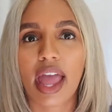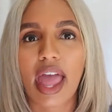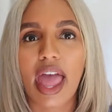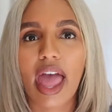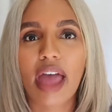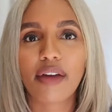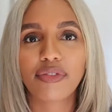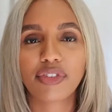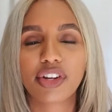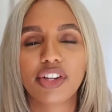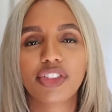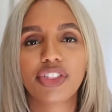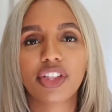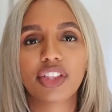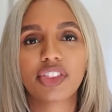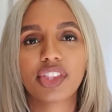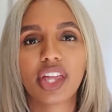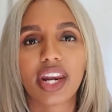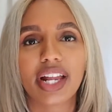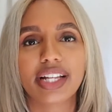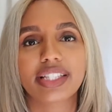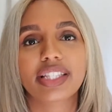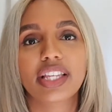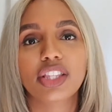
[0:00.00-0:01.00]
Everything
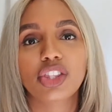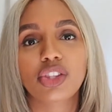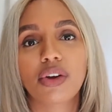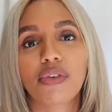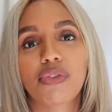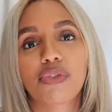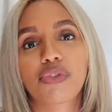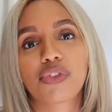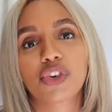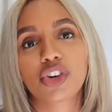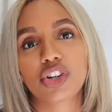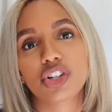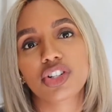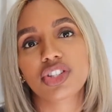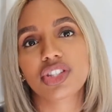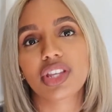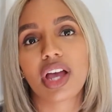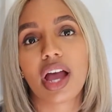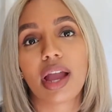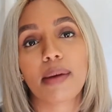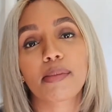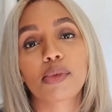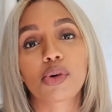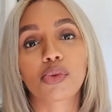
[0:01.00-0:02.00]
that I did the first
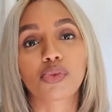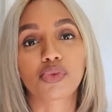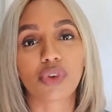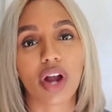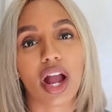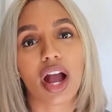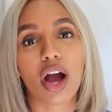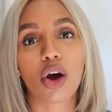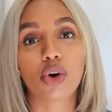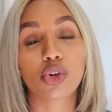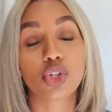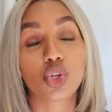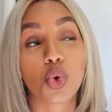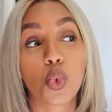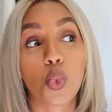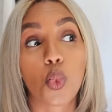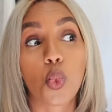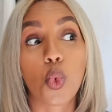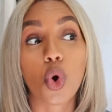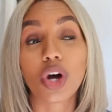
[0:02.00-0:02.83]
time around